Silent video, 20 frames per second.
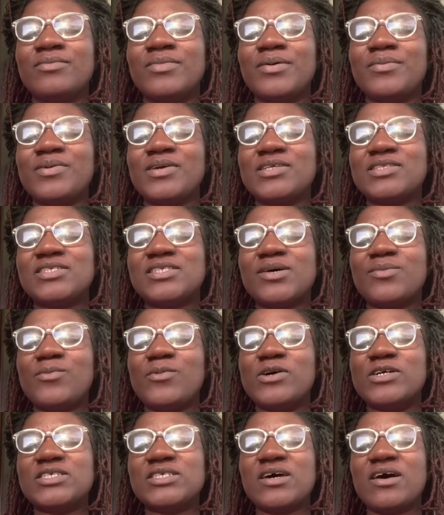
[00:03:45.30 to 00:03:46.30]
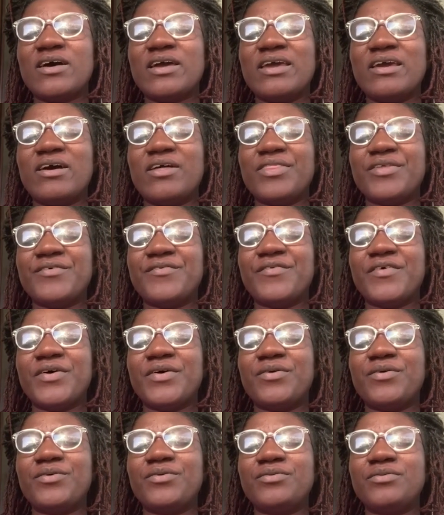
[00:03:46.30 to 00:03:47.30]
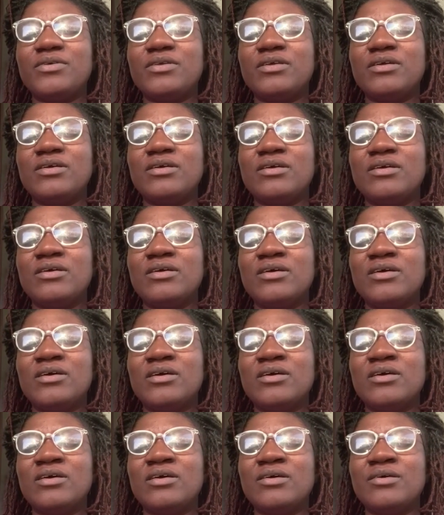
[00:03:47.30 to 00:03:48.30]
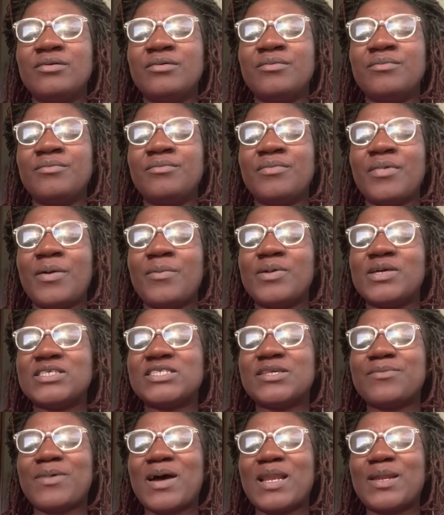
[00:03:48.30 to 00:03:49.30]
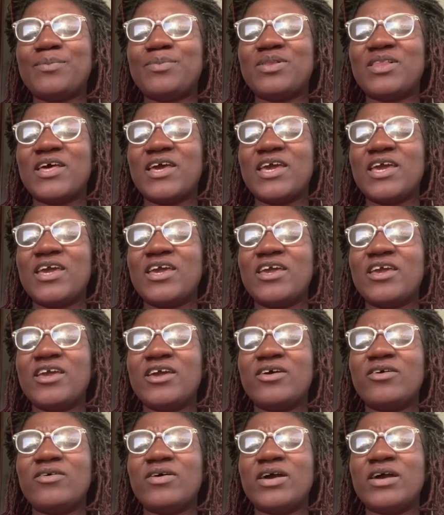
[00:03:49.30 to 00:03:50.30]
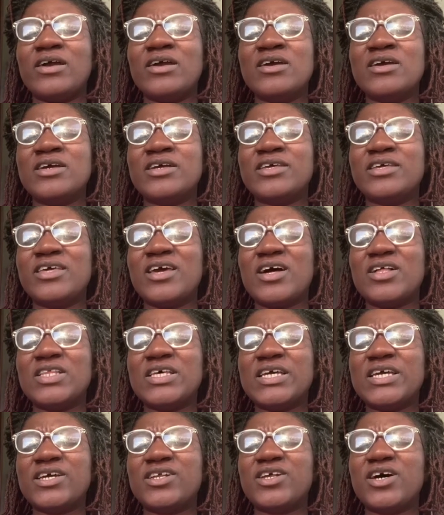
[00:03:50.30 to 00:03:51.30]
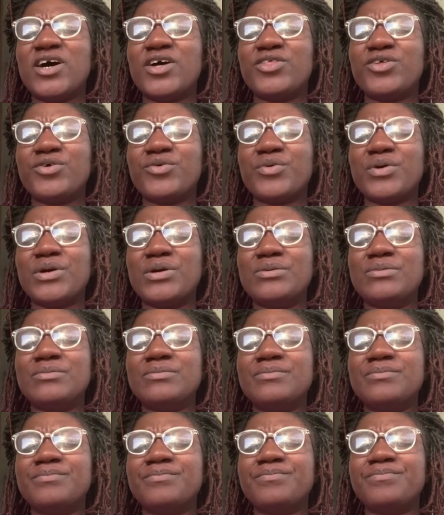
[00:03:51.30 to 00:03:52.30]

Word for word: Maybe it's someone talking on the phone. Maybe it's somebody playing or yelling in the other room.